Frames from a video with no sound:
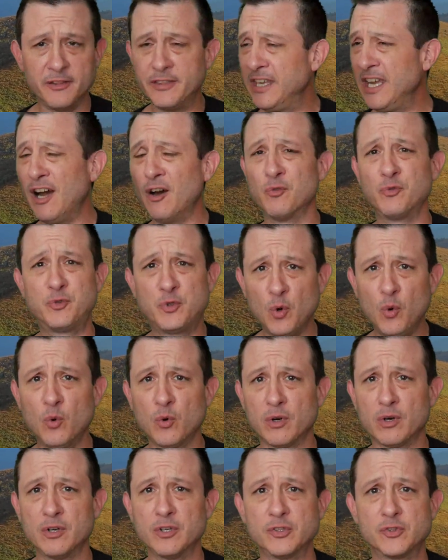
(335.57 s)
the
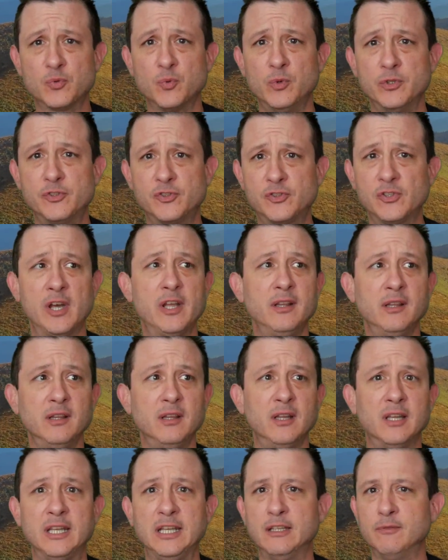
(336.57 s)
outdoors would
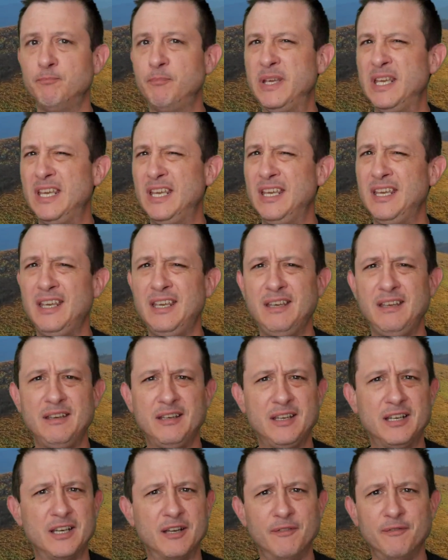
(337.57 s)
suddenly
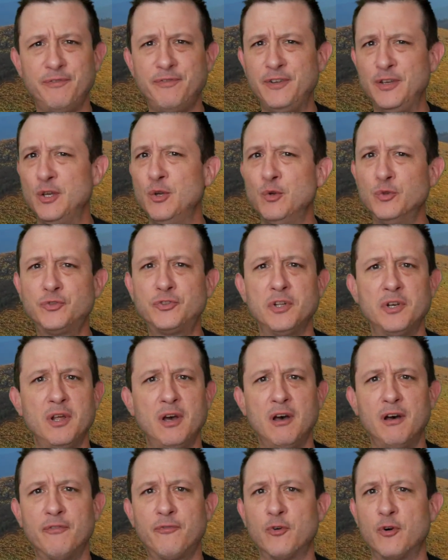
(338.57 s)
be confused
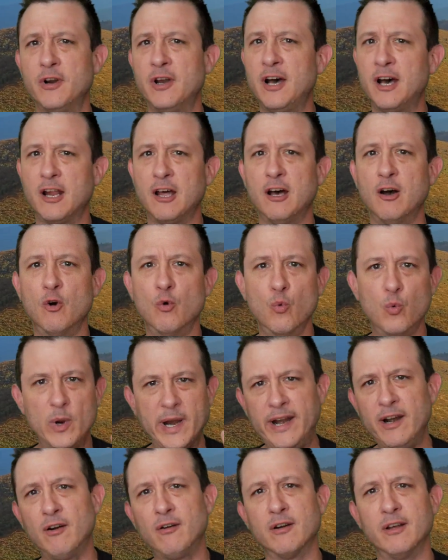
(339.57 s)
enough or not
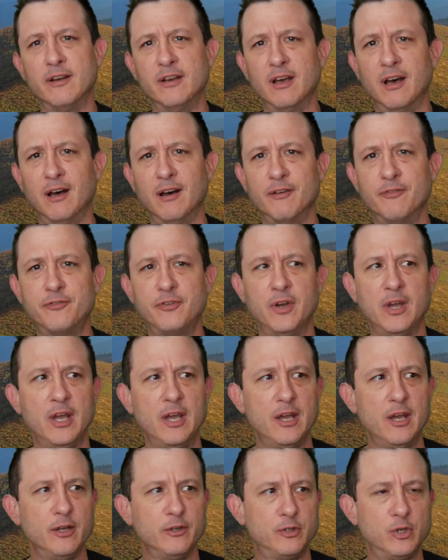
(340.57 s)
aware enough
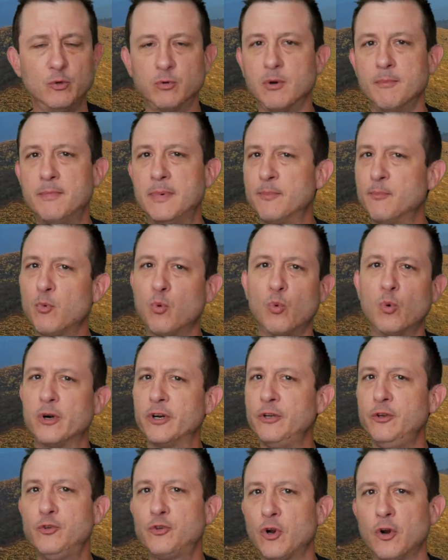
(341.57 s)
to remember
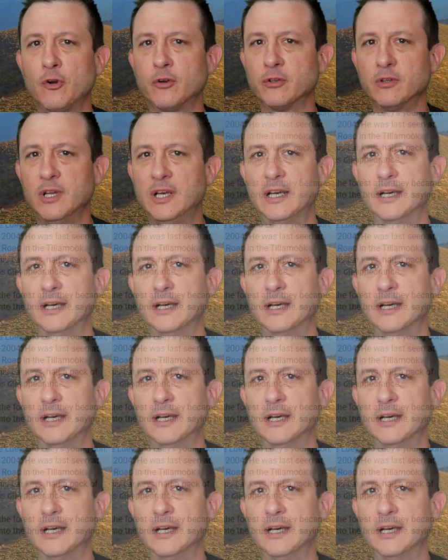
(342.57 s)
where you turned